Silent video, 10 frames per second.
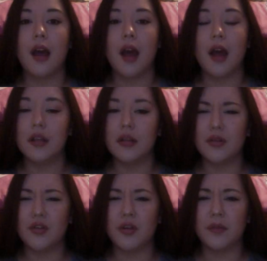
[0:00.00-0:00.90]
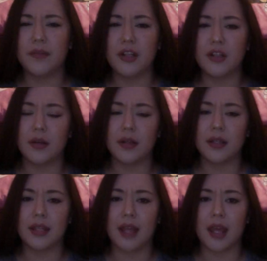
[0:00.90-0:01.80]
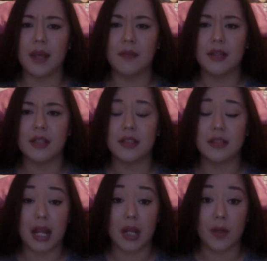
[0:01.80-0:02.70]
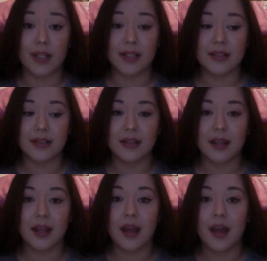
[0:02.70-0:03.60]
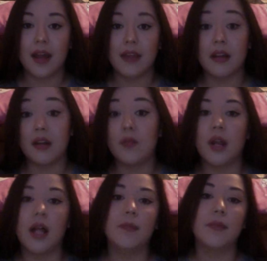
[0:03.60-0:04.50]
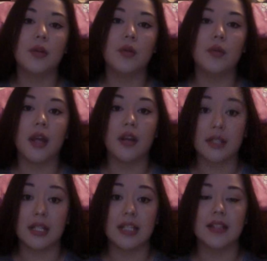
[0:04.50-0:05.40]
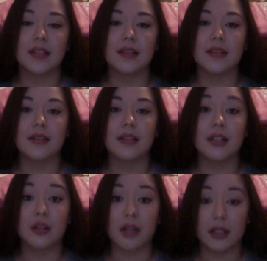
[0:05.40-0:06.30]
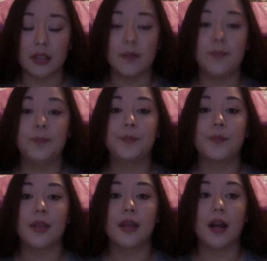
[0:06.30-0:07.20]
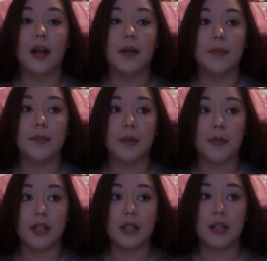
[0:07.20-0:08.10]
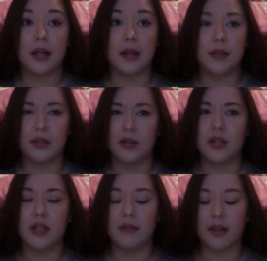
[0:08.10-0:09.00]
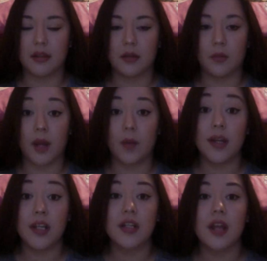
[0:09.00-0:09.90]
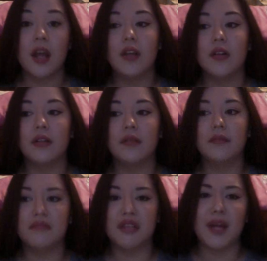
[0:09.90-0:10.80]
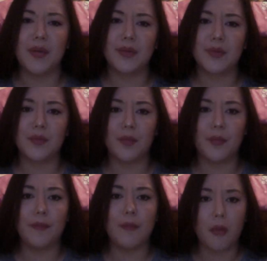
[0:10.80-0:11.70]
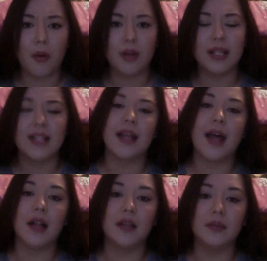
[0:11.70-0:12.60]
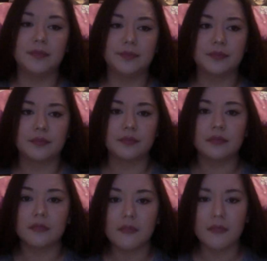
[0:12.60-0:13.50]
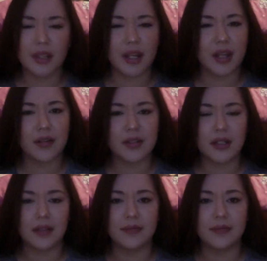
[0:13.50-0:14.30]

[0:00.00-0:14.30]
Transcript: Another enjoyable feature in the game is side quests. They're what help you get your citizens in your kingdom. Compared to Ni No Kuni, Wrath of the White Witch, your side quests were more or less to help get yourself